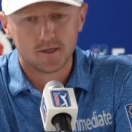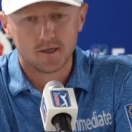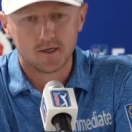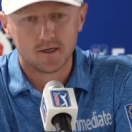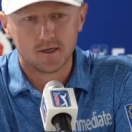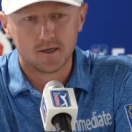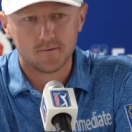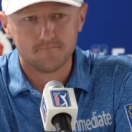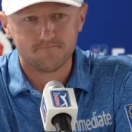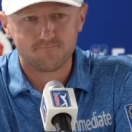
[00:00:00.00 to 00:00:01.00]

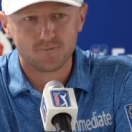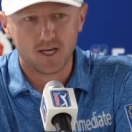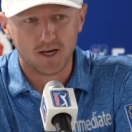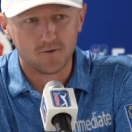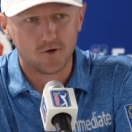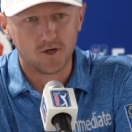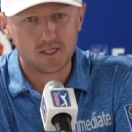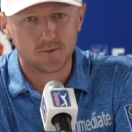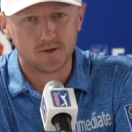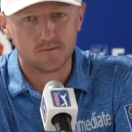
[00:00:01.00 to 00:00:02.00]
he's
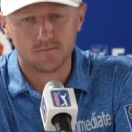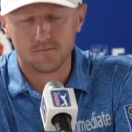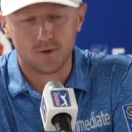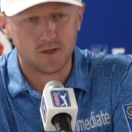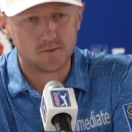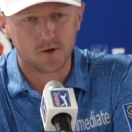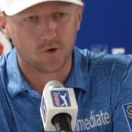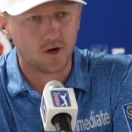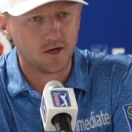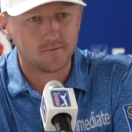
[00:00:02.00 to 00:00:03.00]
been
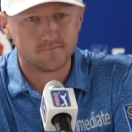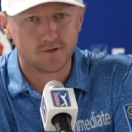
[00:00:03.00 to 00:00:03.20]
great.